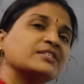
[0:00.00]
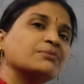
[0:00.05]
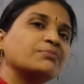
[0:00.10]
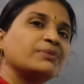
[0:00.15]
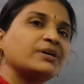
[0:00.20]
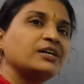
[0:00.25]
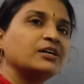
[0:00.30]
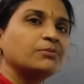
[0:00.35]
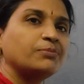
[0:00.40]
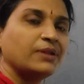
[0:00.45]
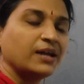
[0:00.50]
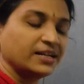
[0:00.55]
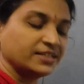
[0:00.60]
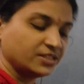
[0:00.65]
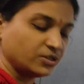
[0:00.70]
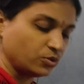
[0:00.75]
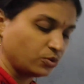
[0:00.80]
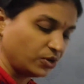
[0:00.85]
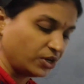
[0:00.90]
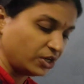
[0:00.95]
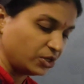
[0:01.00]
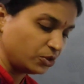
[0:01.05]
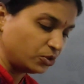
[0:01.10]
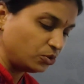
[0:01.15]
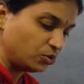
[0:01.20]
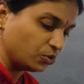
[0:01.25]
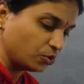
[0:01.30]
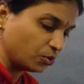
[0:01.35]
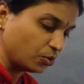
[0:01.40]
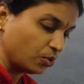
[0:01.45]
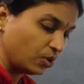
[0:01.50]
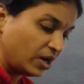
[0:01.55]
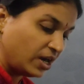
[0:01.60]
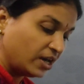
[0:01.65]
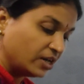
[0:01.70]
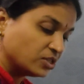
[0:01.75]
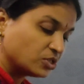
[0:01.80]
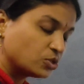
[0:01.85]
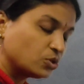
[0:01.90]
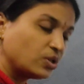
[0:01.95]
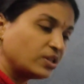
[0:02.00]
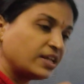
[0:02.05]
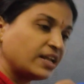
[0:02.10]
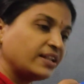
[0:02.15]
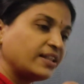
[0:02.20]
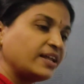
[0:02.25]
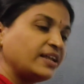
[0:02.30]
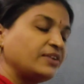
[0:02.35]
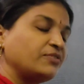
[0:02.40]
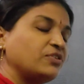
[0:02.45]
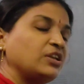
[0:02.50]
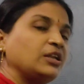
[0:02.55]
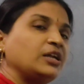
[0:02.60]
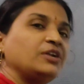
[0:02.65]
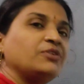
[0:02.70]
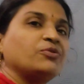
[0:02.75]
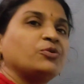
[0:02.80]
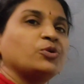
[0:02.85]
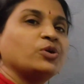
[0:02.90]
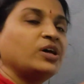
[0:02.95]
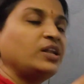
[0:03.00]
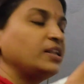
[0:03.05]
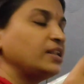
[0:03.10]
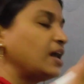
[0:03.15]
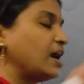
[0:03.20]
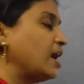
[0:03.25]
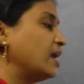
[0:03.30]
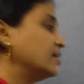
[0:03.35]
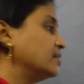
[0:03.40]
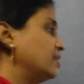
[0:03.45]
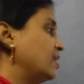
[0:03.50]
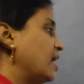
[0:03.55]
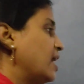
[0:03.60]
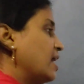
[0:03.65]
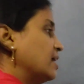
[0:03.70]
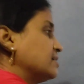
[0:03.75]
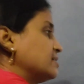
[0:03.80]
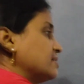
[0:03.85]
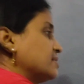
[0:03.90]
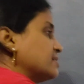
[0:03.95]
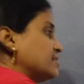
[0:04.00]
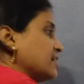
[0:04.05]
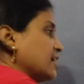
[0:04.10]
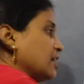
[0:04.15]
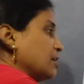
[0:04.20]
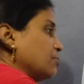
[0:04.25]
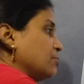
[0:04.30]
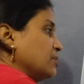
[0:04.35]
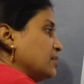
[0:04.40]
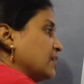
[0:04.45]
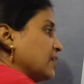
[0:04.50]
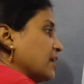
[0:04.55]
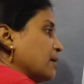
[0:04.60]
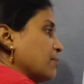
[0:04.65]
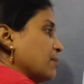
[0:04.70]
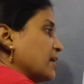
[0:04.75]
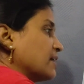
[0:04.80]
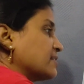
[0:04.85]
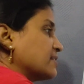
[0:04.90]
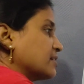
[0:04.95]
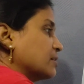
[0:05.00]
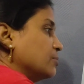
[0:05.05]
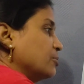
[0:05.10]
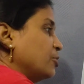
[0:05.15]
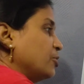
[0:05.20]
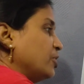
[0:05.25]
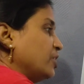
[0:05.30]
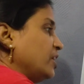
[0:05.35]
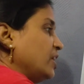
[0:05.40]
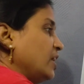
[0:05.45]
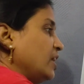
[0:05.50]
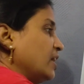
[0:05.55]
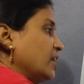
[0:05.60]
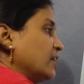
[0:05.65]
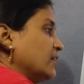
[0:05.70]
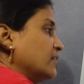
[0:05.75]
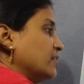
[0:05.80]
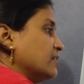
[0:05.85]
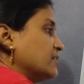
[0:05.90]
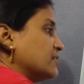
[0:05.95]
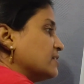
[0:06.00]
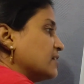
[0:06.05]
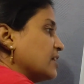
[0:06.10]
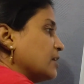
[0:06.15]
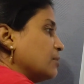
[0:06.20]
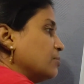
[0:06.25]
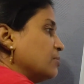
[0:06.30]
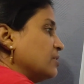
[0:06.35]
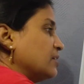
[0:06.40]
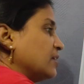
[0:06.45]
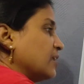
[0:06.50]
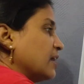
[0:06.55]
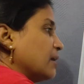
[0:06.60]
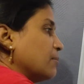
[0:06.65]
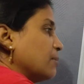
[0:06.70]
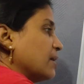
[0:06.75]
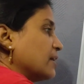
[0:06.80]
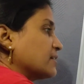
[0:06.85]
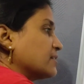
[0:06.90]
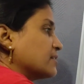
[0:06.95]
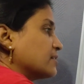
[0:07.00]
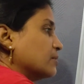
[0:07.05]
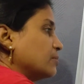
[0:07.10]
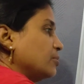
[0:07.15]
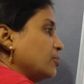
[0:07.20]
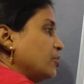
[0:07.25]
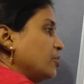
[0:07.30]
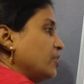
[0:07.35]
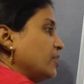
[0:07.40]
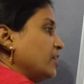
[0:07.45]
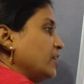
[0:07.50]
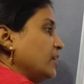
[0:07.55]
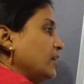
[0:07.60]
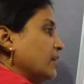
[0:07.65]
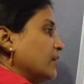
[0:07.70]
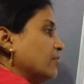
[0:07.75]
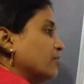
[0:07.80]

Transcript: The bigger plants are going to grow. So then it will lead to a last stable climax community. The stable climax community.